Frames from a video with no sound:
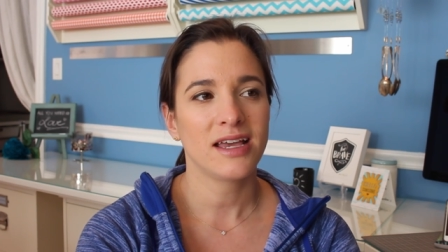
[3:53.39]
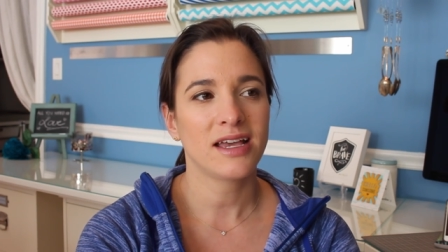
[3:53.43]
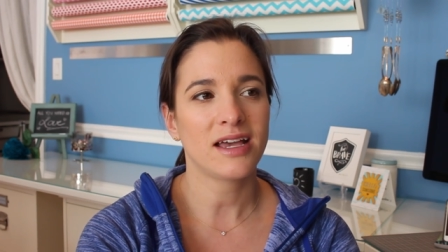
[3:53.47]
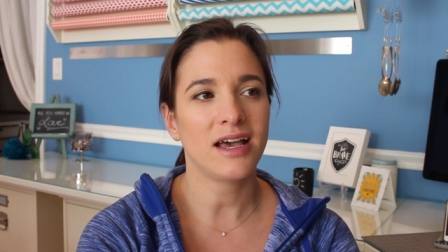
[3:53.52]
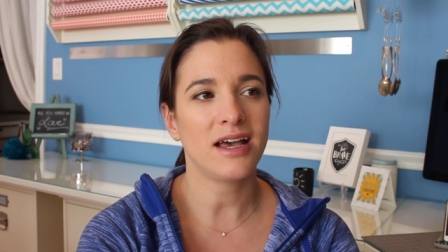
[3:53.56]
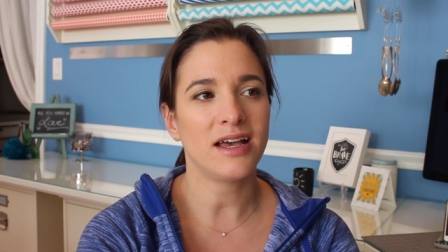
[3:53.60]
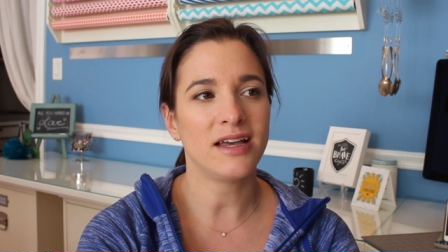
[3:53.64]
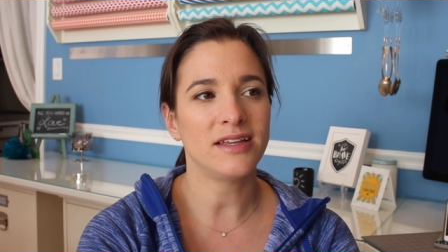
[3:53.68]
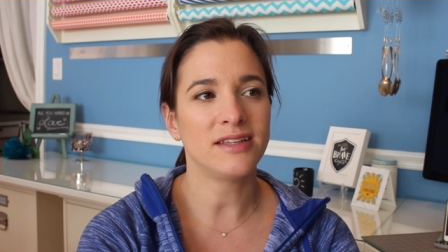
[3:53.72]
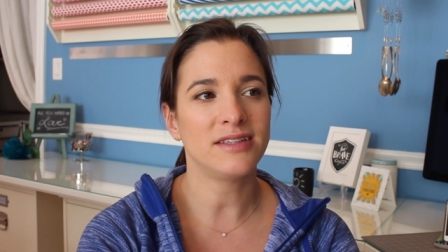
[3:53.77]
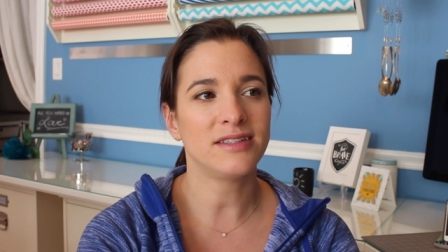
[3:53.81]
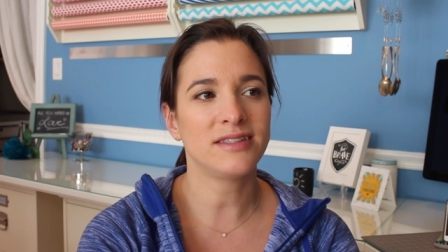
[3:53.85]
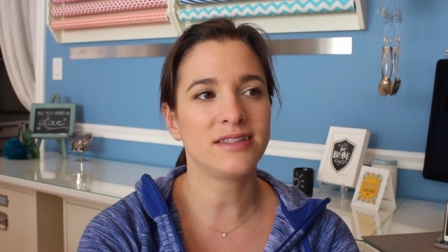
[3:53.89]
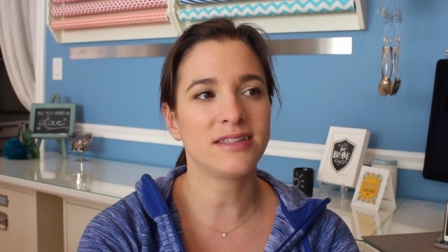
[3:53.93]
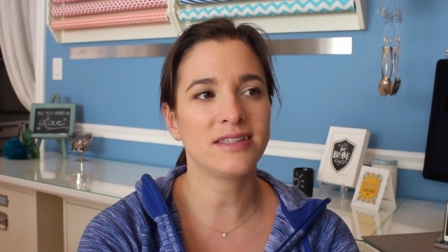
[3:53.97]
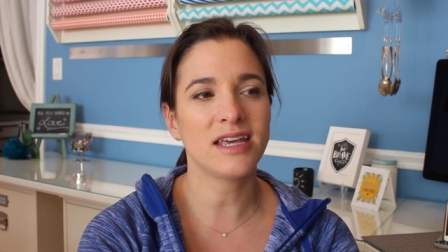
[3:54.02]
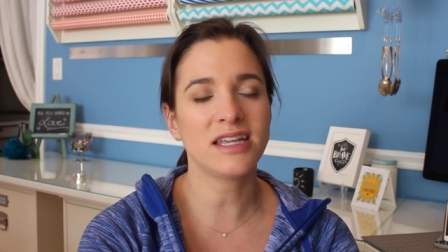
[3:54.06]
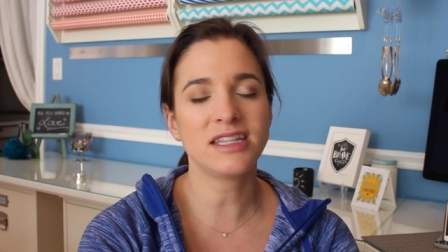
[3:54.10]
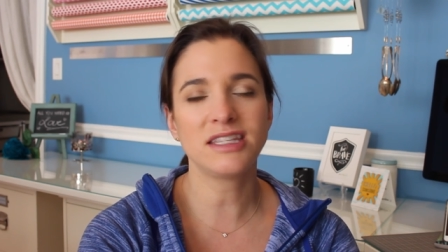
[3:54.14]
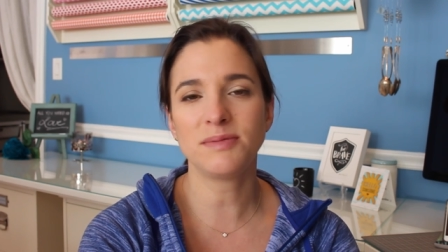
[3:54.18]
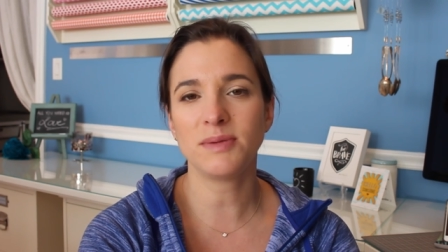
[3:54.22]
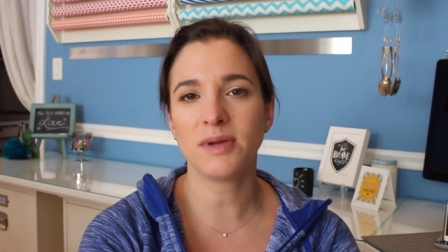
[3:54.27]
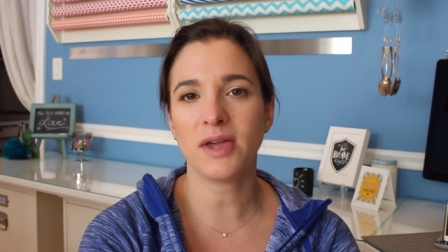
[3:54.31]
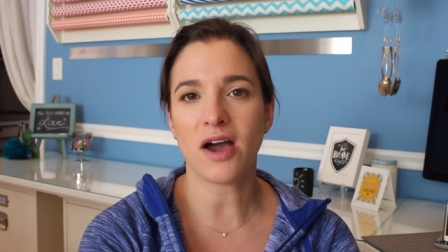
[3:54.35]
Because
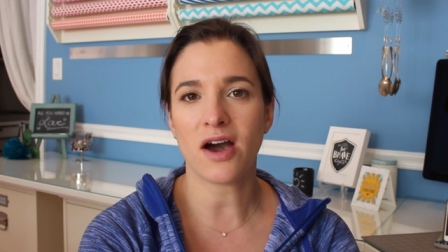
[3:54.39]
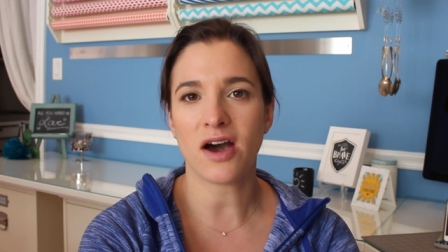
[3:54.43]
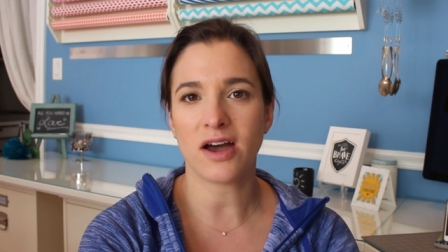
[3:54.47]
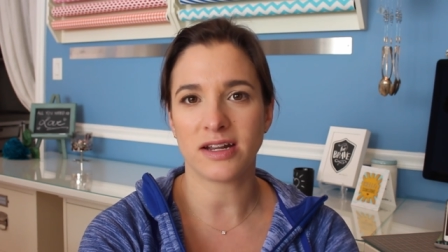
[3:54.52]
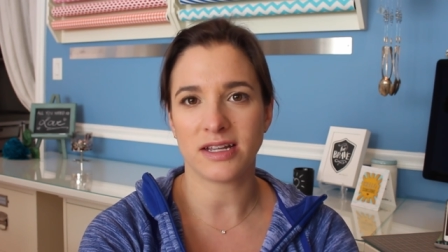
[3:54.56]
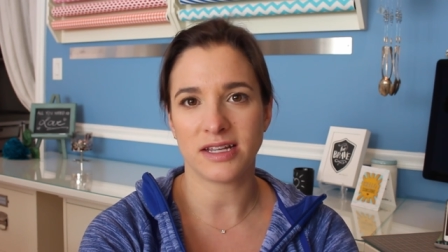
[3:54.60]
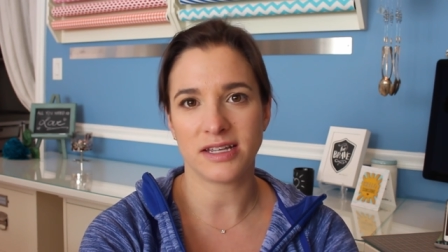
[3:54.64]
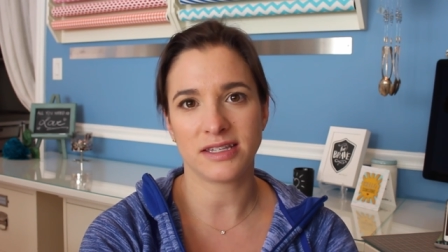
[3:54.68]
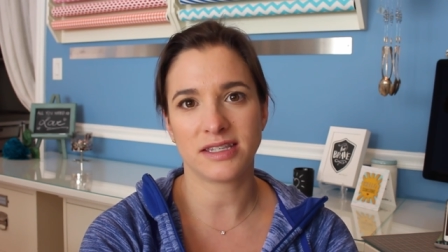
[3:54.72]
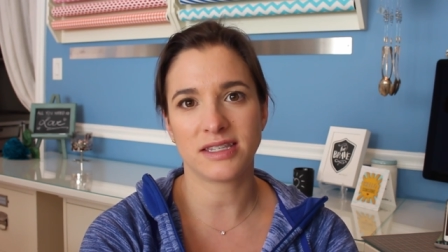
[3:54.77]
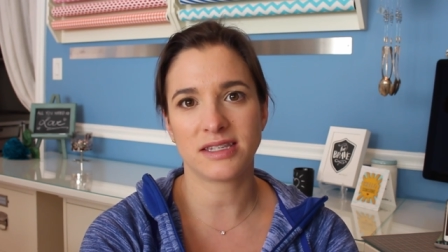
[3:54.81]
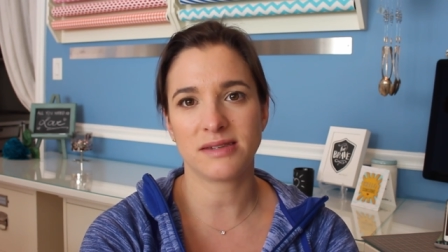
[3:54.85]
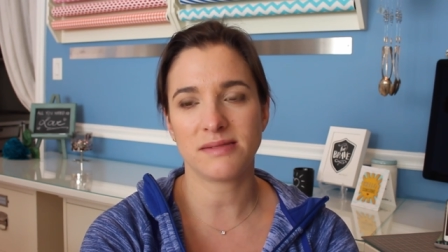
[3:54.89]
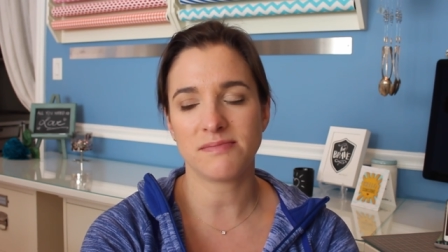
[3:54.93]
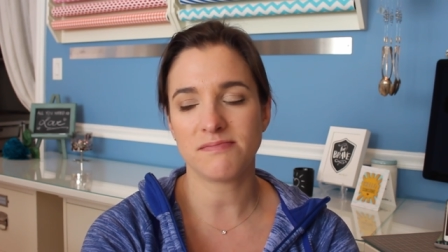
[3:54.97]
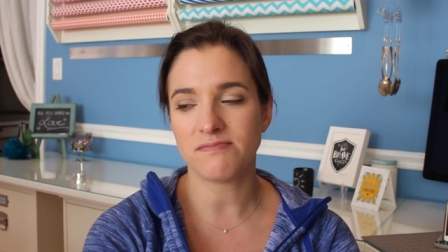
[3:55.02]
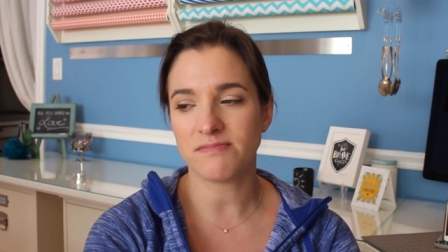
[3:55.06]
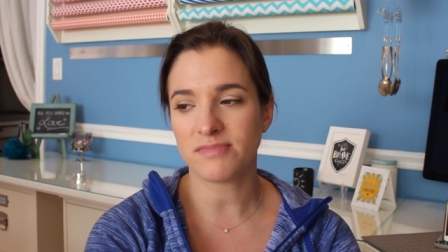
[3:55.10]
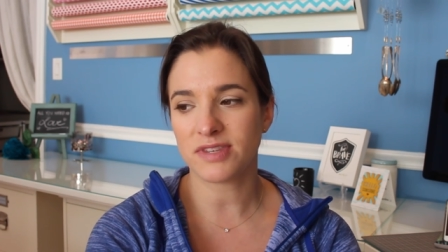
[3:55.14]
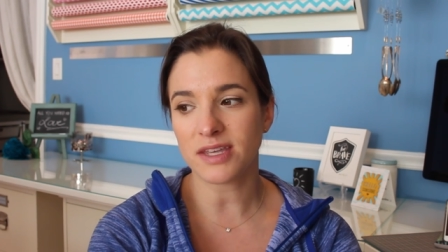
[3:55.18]
let's be honest,